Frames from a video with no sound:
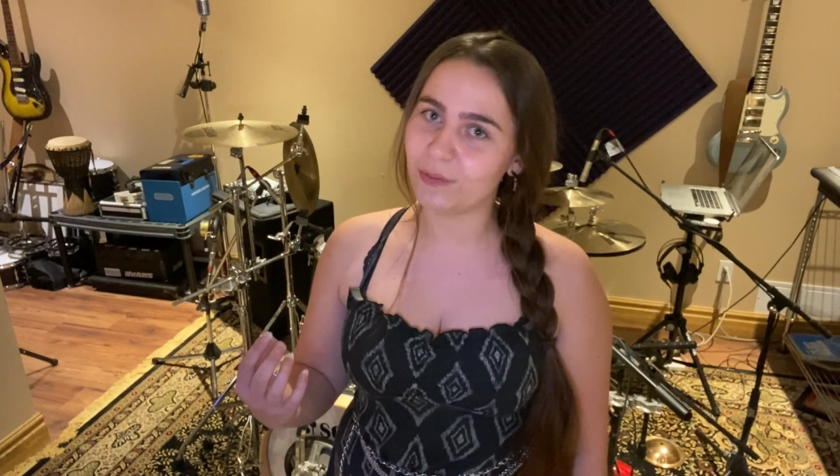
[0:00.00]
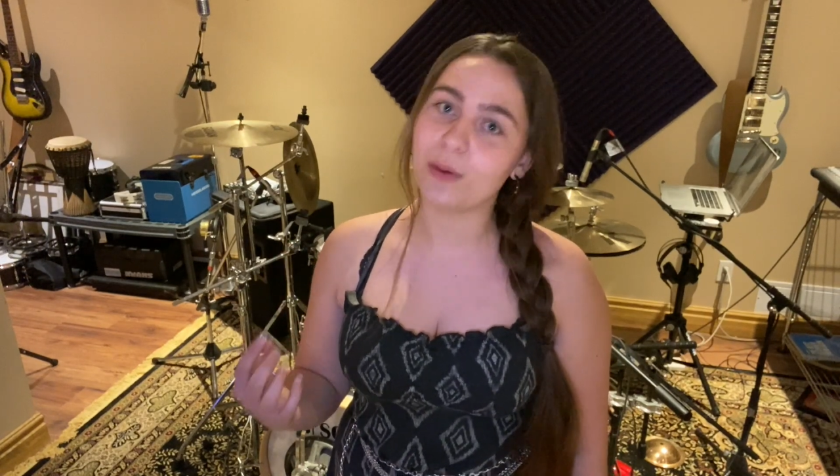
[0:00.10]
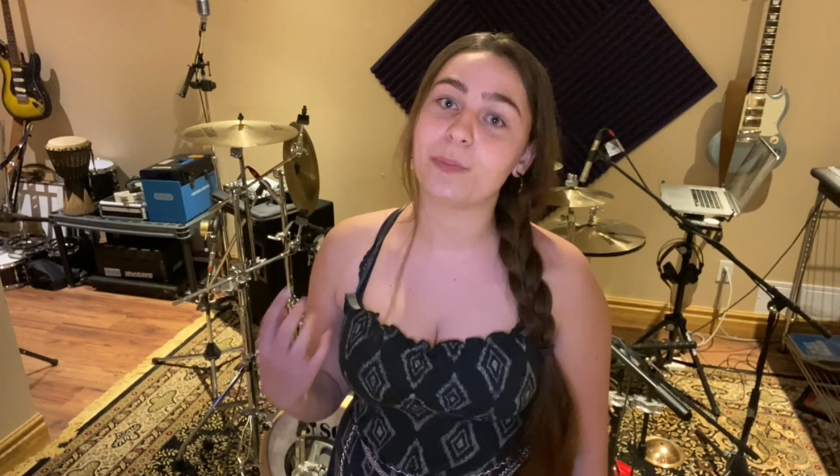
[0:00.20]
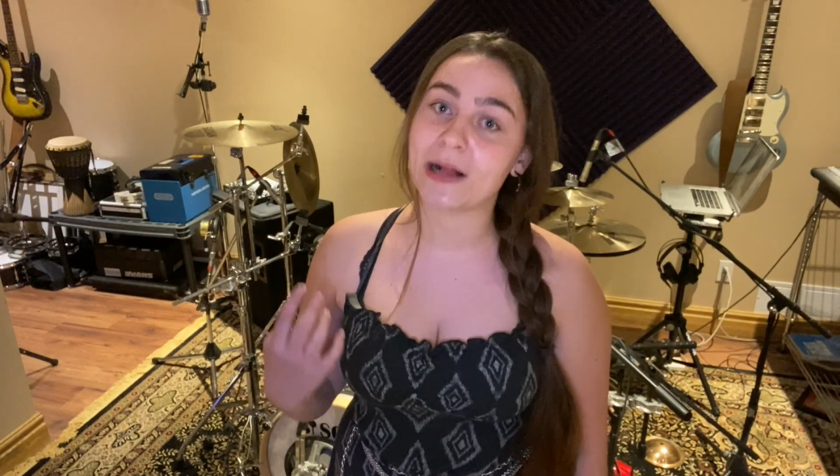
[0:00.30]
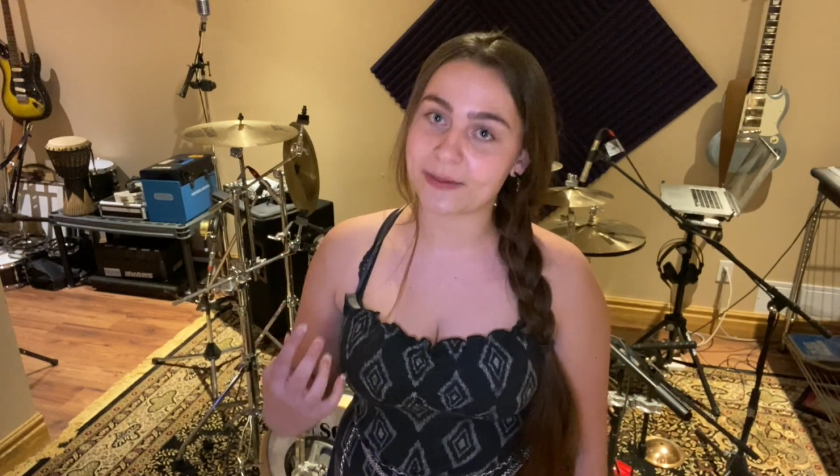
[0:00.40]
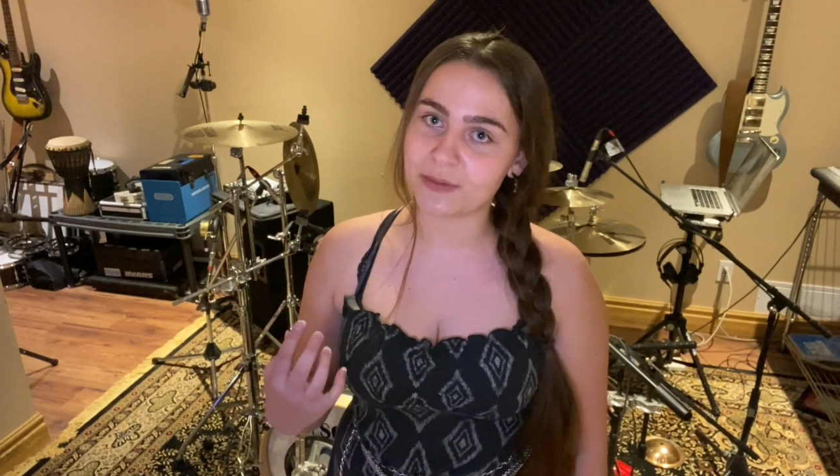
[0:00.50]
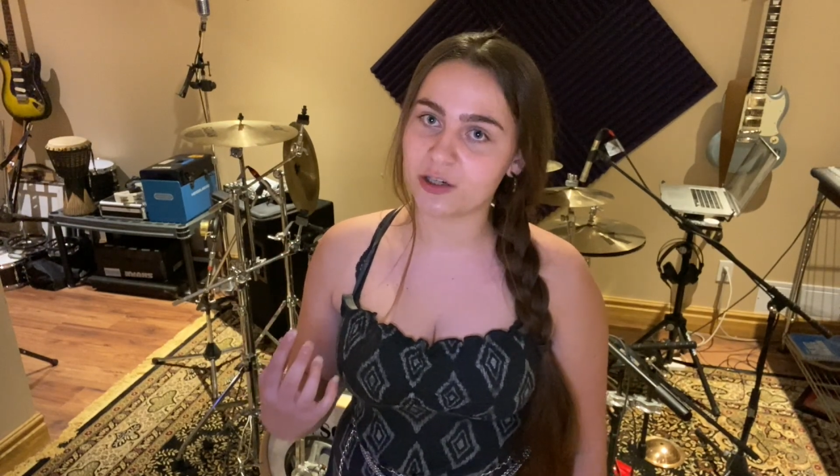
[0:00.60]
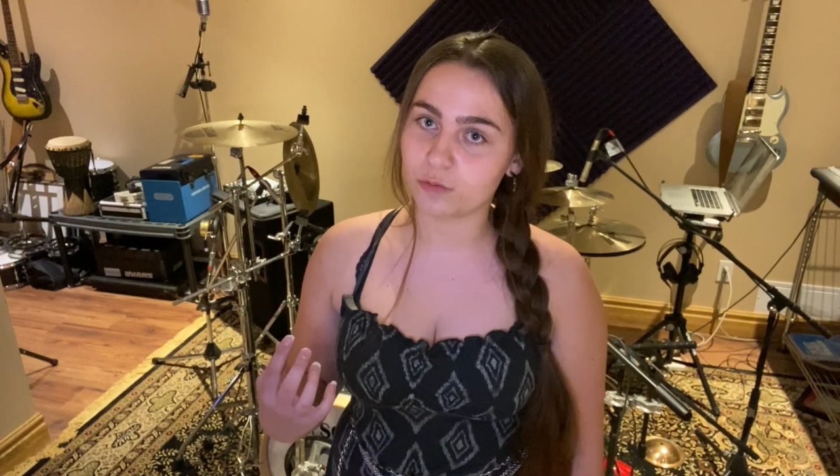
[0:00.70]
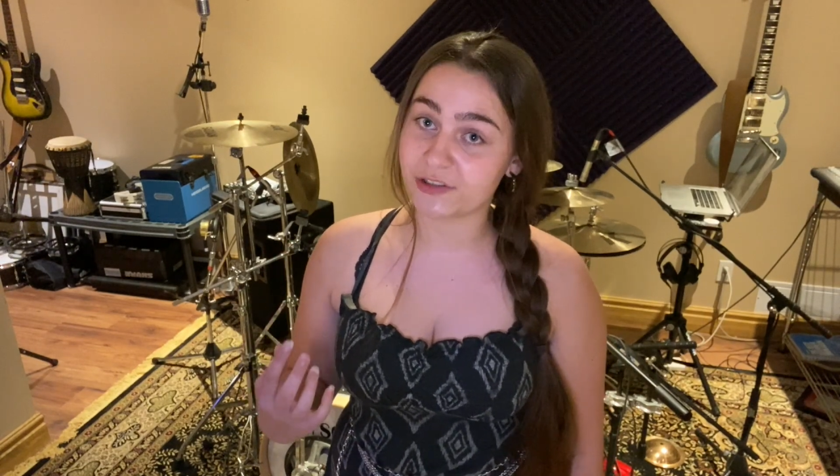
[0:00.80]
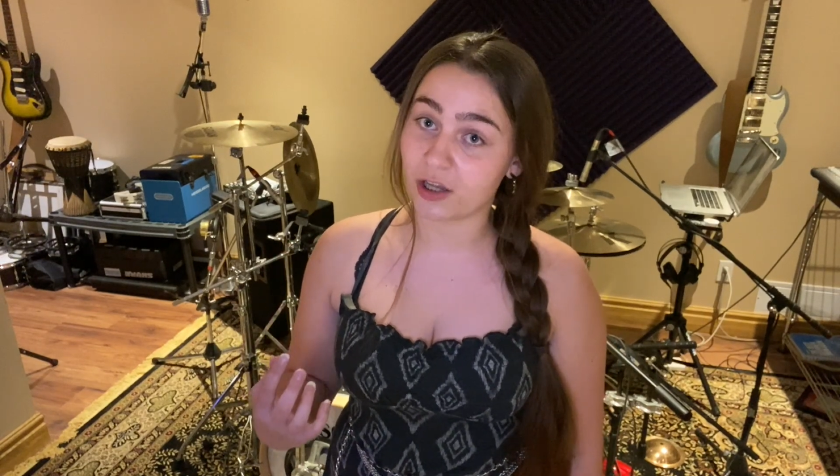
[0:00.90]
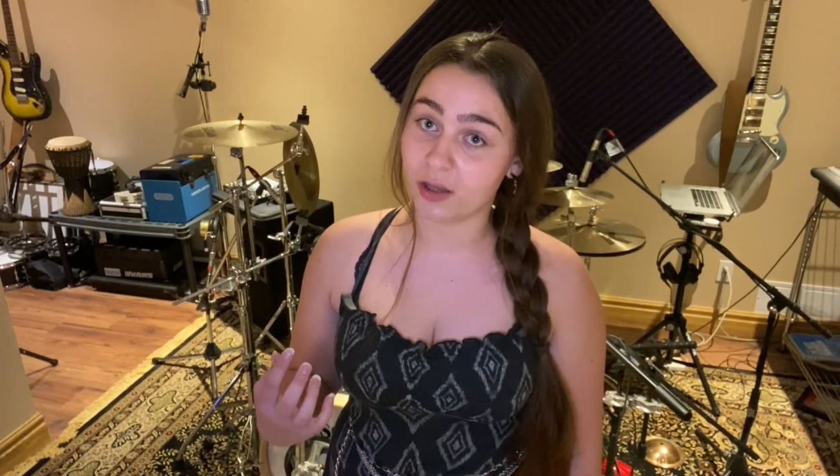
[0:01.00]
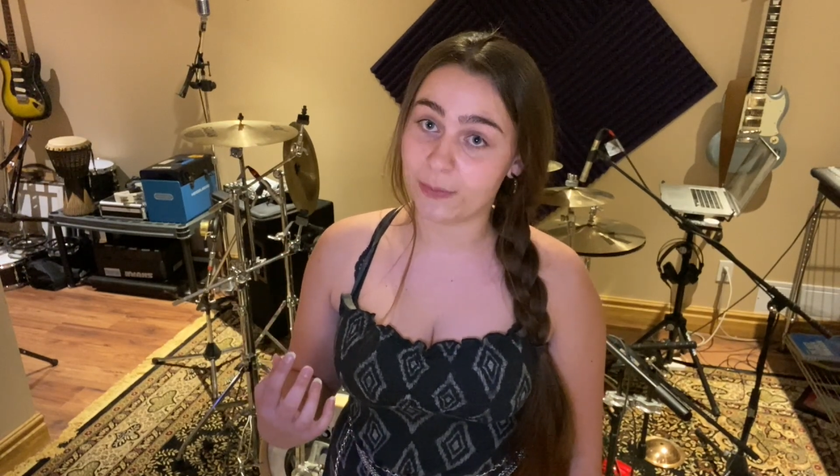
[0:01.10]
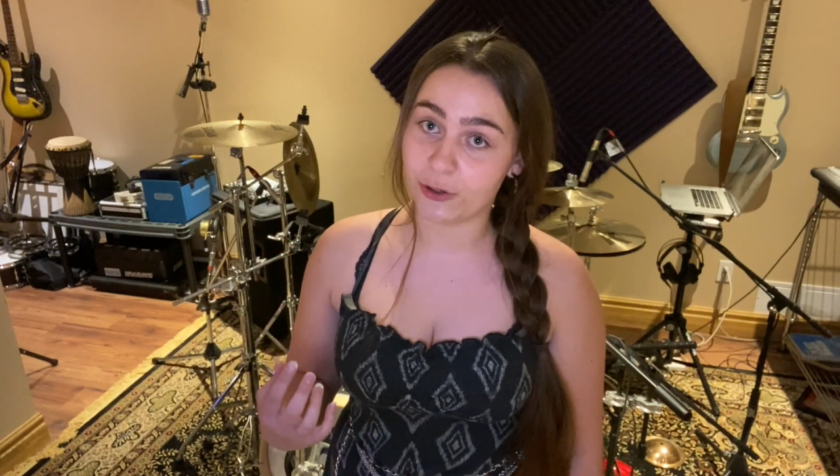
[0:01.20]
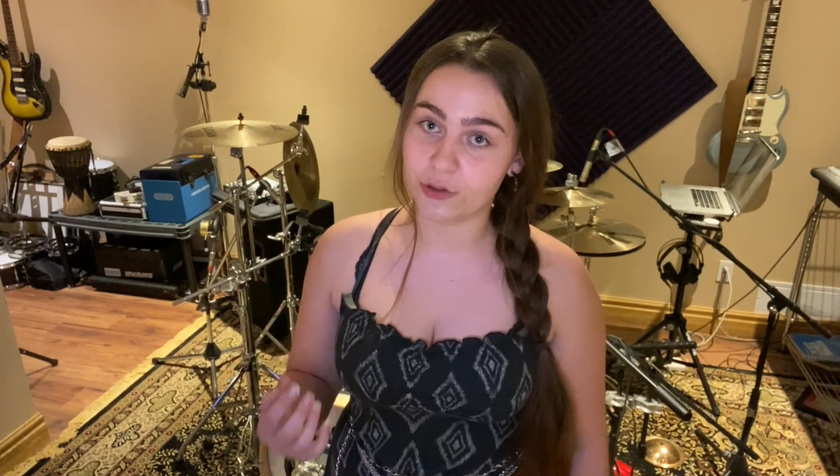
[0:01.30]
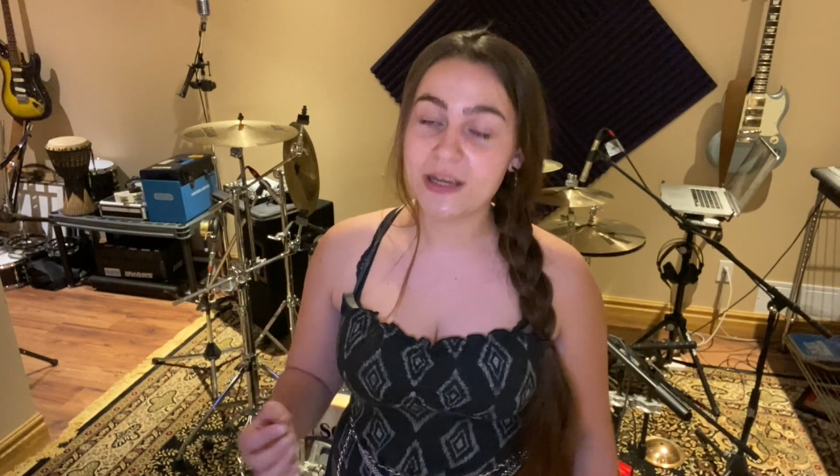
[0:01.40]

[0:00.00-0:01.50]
what black metal was all about.